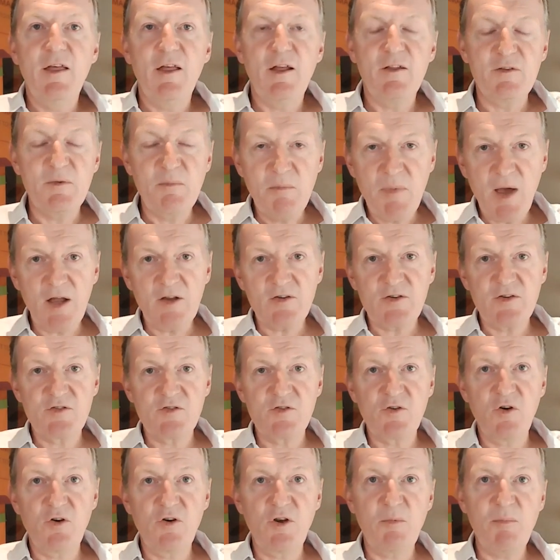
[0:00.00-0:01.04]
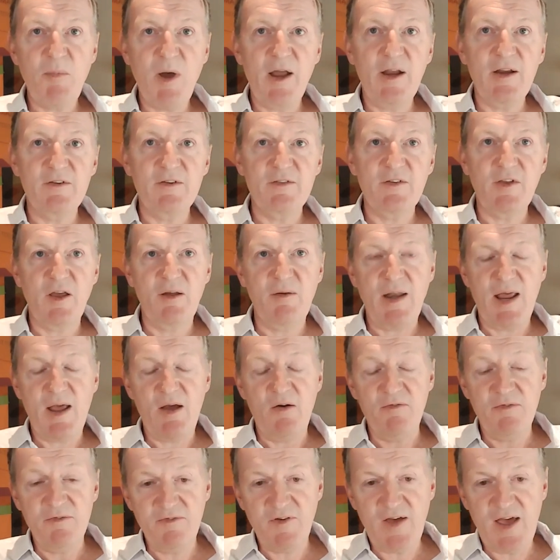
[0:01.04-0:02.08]
There's a much stronger microscope
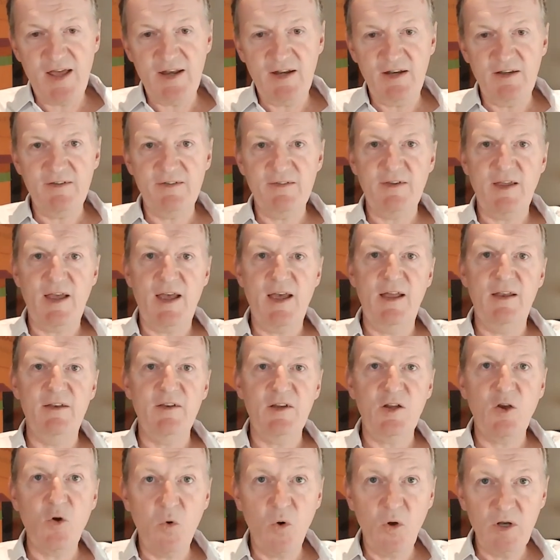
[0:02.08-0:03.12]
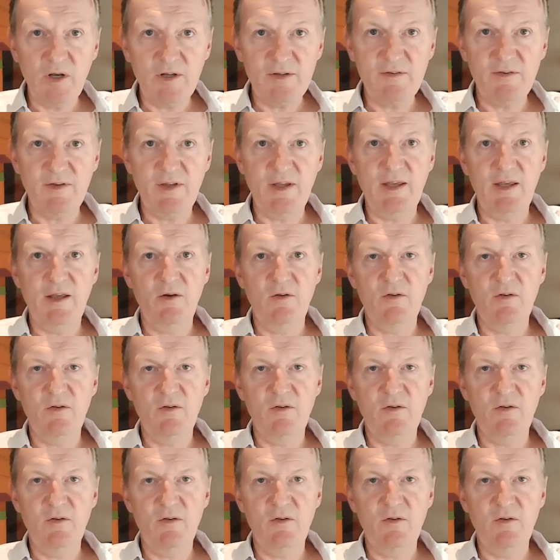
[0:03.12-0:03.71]
now on fairness and equality,